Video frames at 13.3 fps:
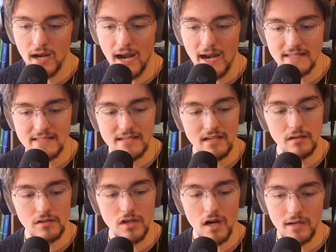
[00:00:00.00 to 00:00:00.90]

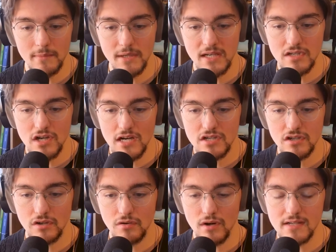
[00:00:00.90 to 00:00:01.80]
at-scale document
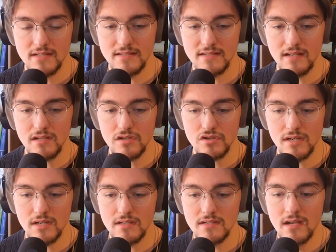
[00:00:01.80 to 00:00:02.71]
ingestion across these
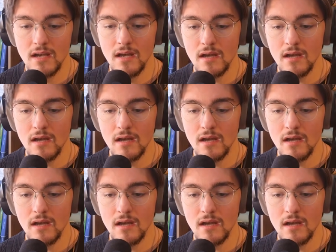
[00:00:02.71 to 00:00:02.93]
industries,